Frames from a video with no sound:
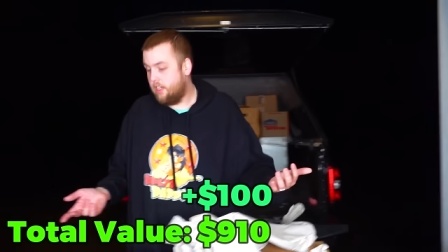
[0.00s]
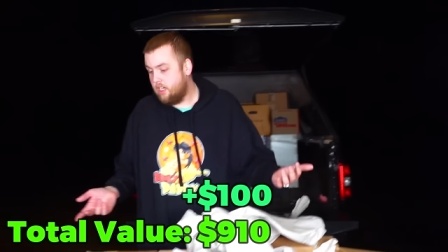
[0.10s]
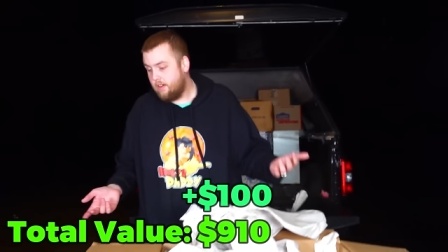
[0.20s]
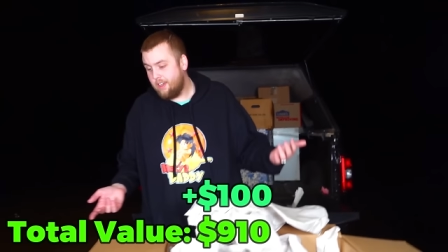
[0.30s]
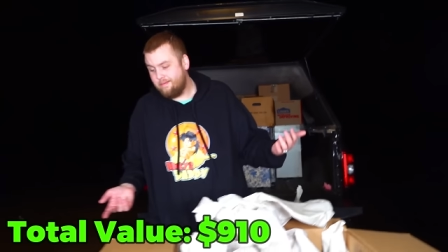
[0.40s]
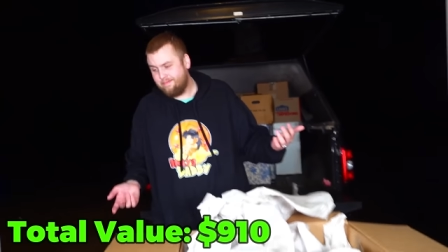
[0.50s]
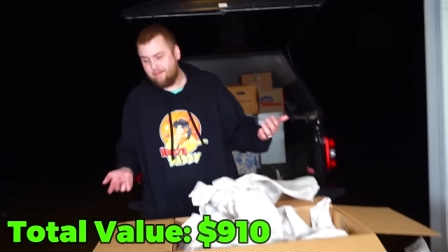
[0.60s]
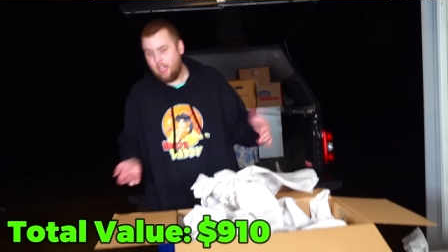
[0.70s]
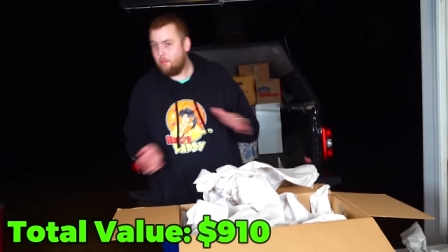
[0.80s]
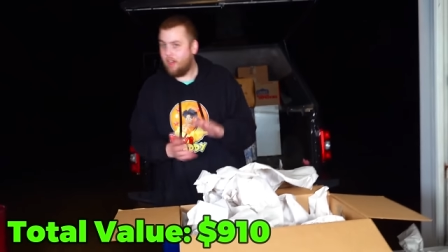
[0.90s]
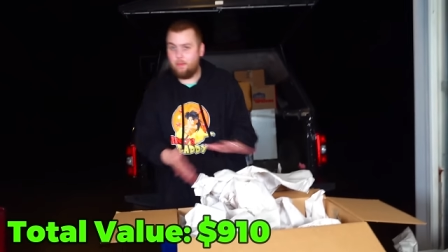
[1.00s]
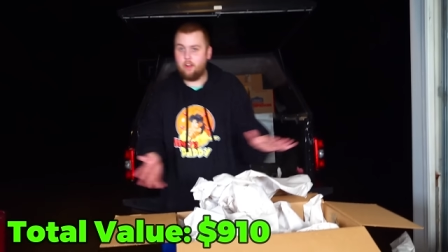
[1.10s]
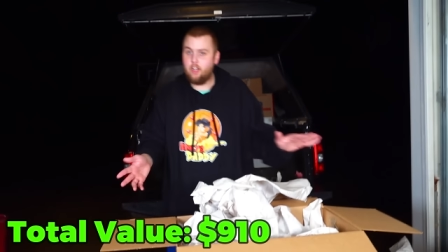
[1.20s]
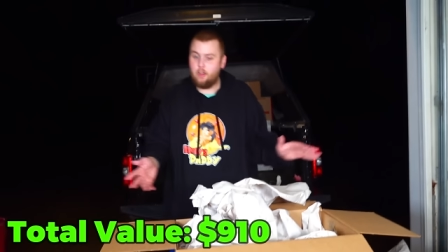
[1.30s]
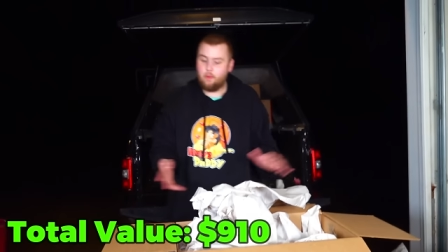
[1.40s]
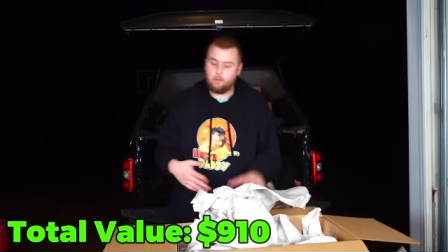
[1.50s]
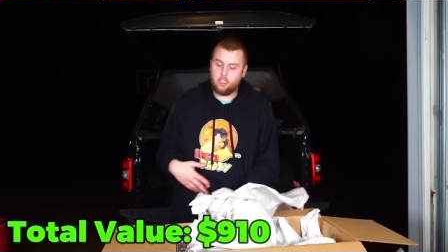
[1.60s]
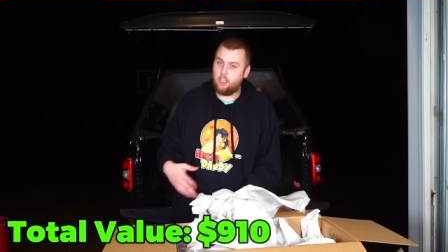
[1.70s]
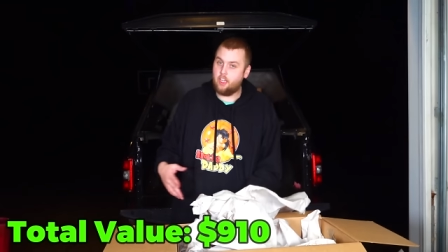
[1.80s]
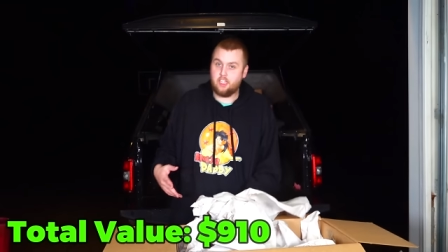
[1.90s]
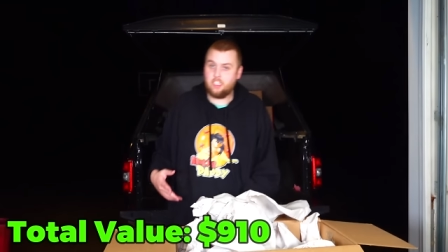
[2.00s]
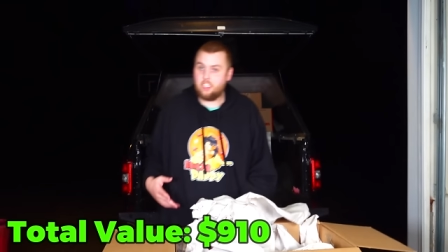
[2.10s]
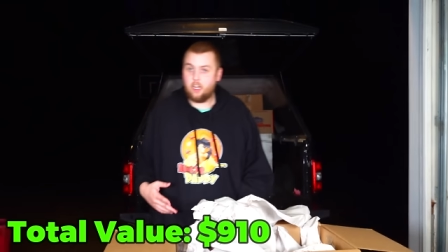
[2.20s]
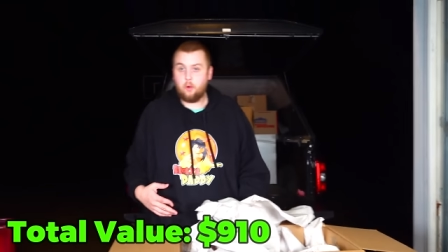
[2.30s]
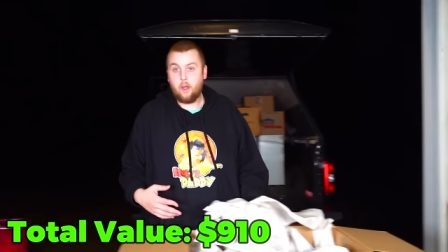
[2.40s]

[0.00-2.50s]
You know what? I'm wrapping it up. I'm selling it as a set on